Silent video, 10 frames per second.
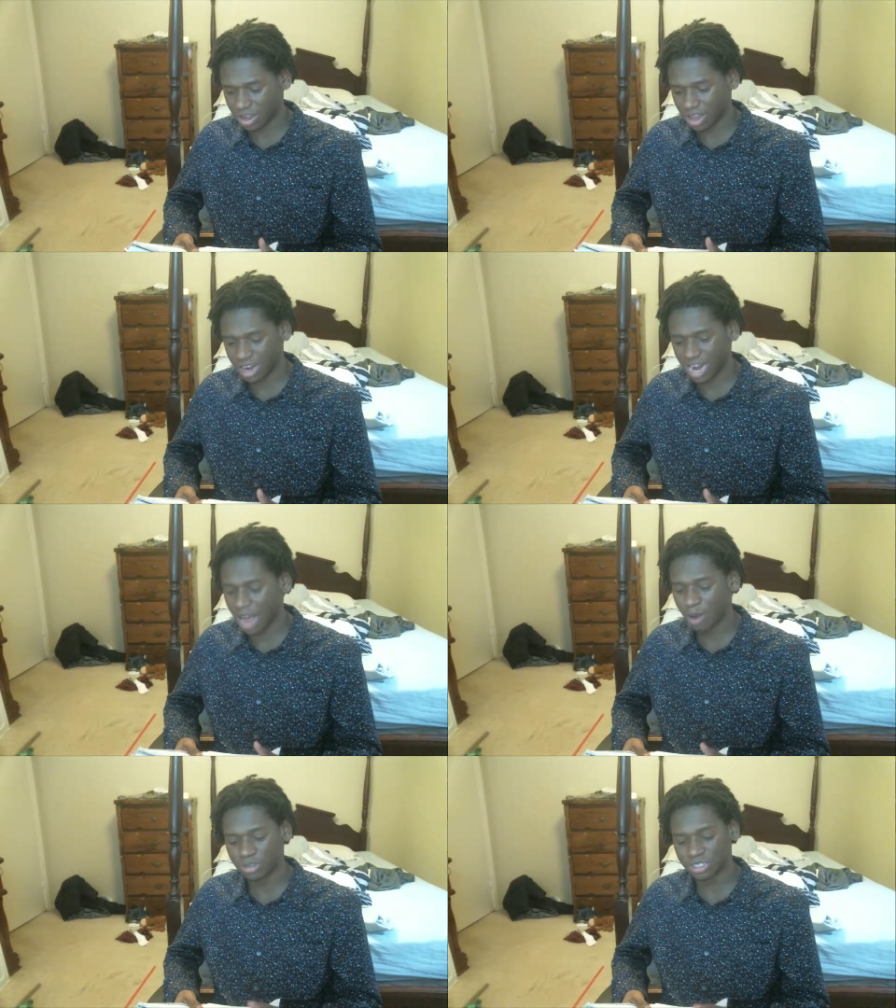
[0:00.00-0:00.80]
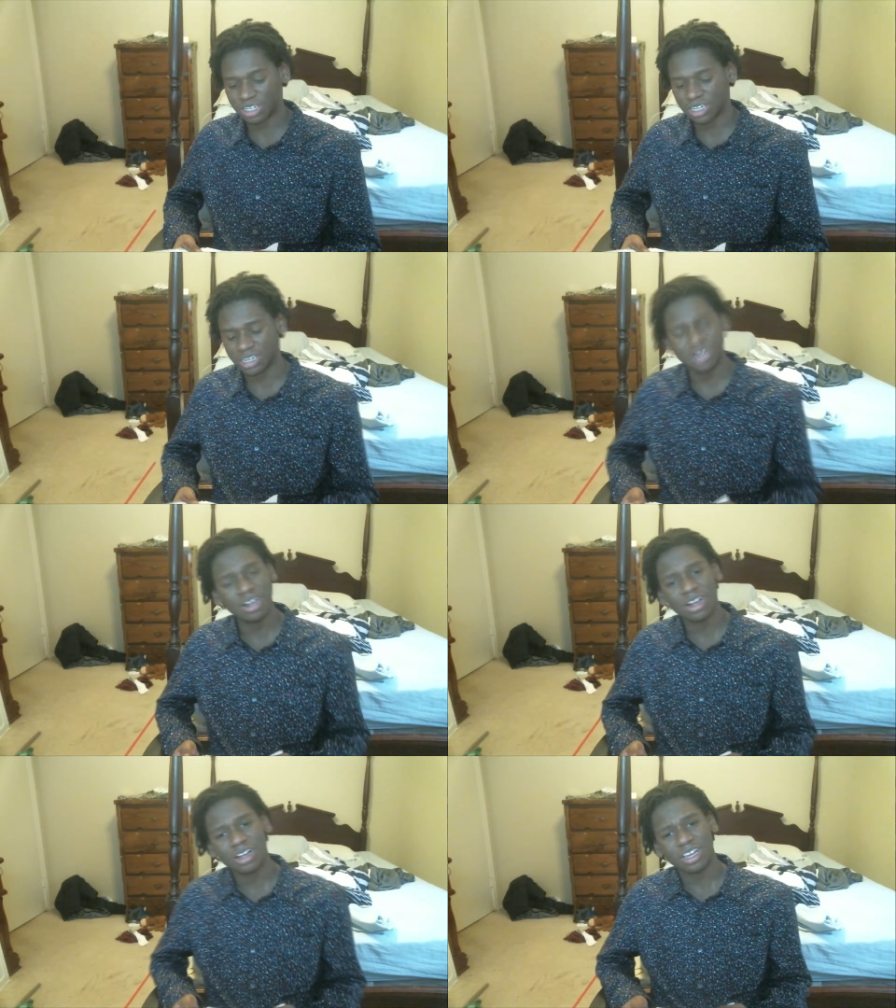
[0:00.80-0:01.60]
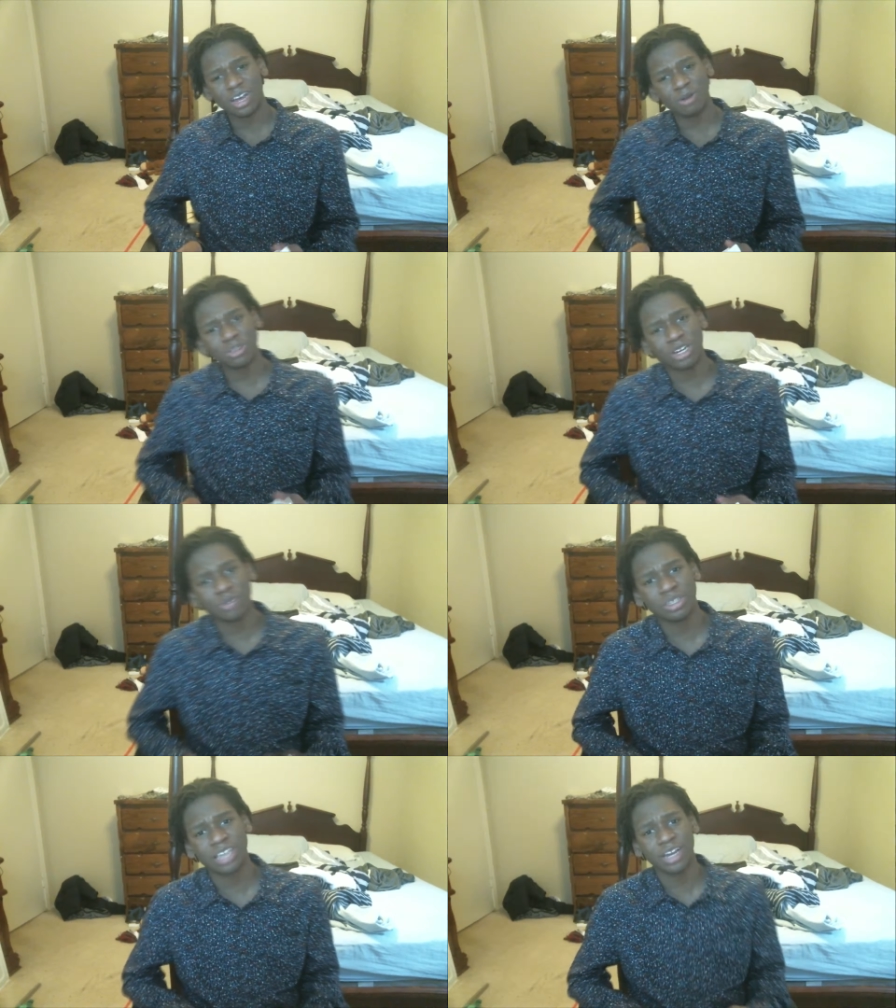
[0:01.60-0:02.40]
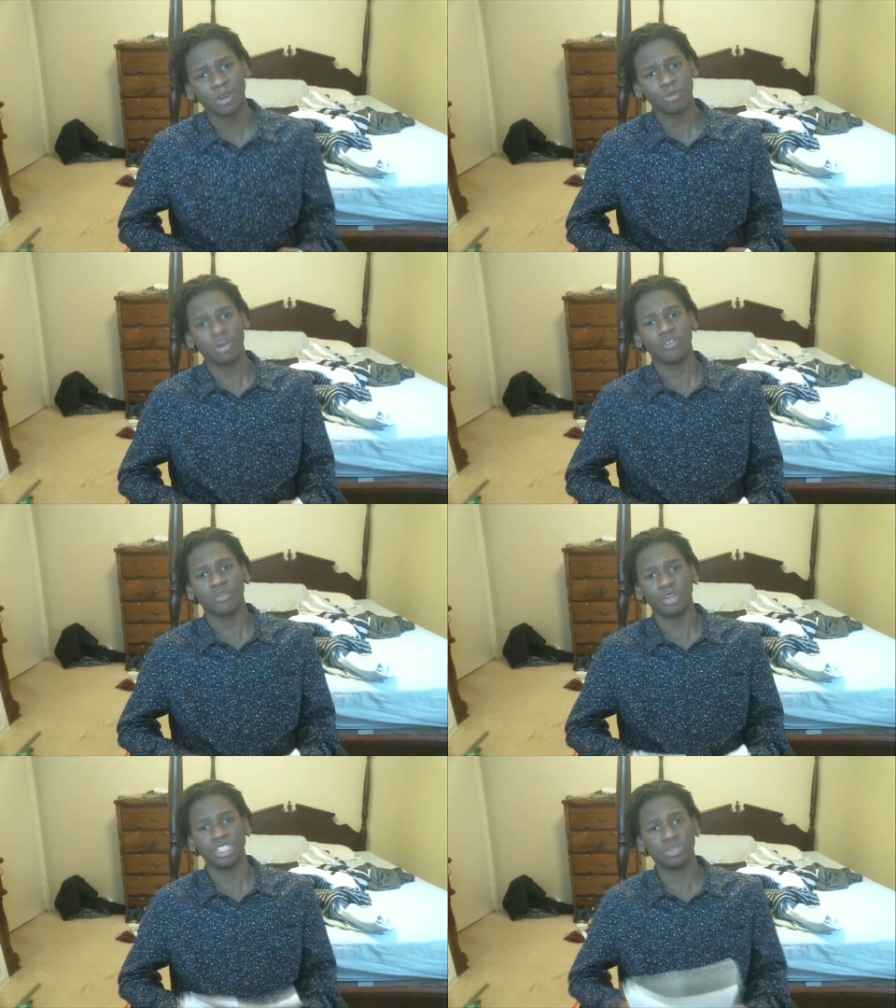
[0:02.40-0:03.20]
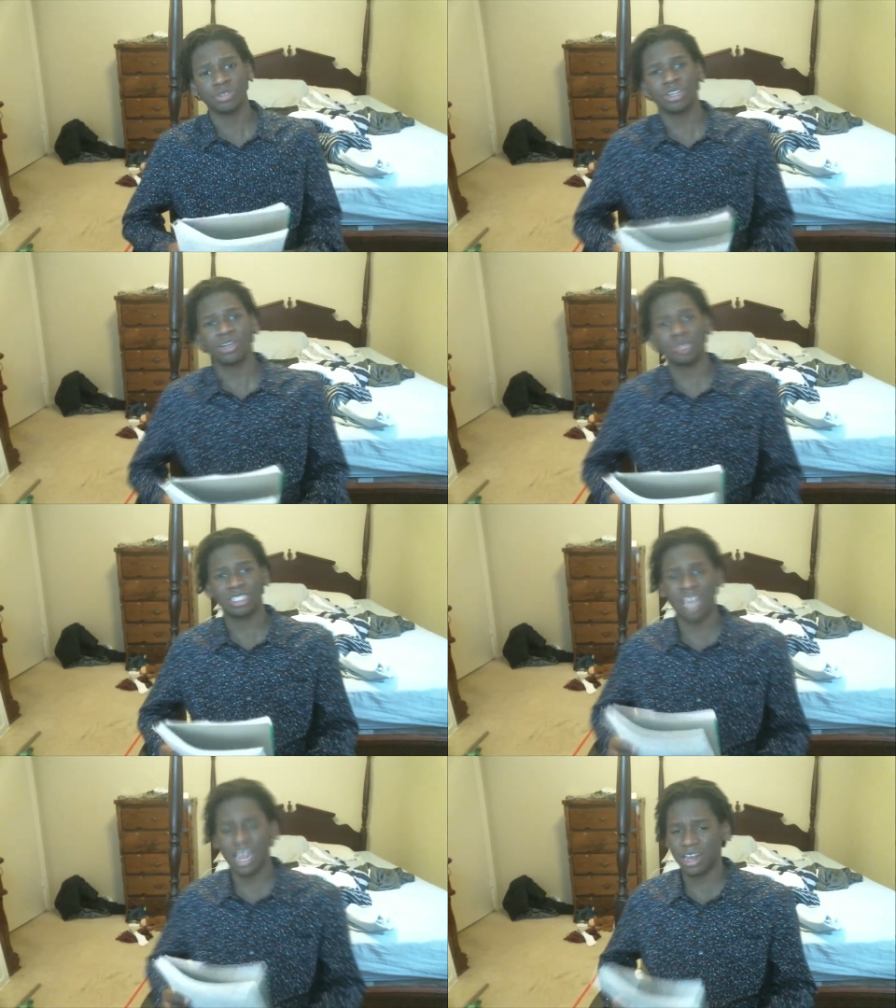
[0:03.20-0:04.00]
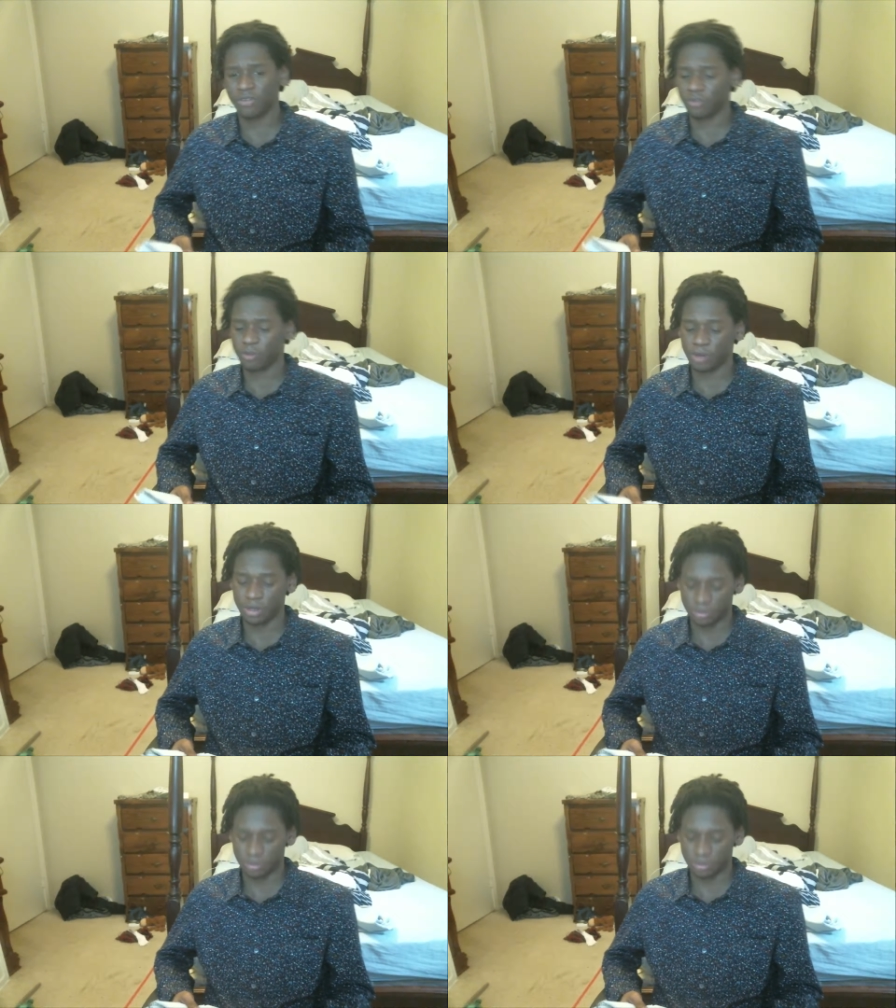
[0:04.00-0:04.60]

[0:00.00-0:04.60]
And now it was gonna be taken away from me. She was gonna be taken from me.